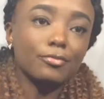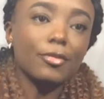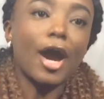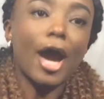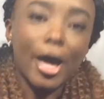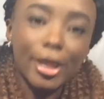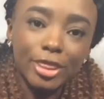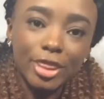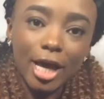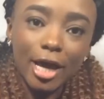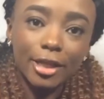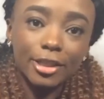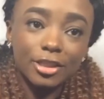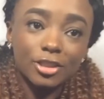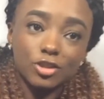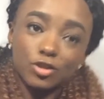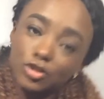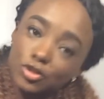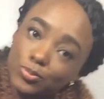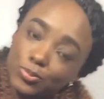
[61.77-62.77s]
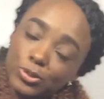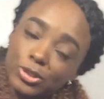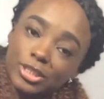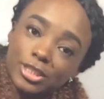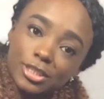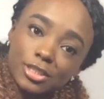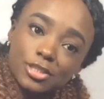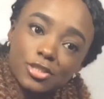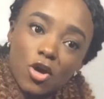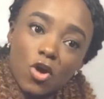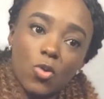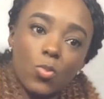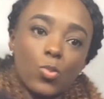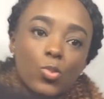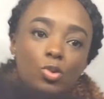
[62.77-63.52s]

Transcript: I thought this was pretty dope